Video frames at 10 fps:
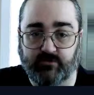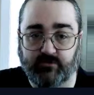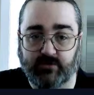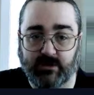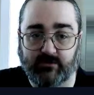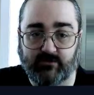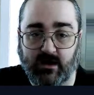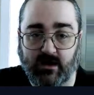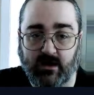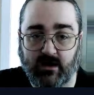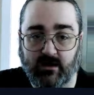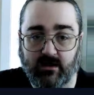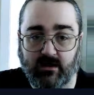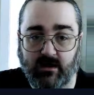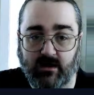I've
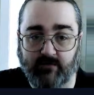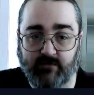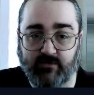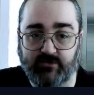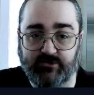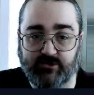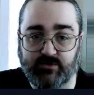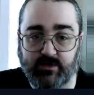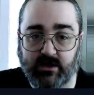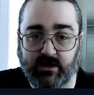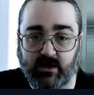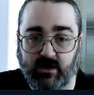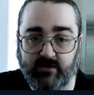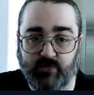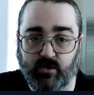gotten to the stage where they're kind of
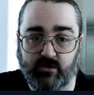bonkers.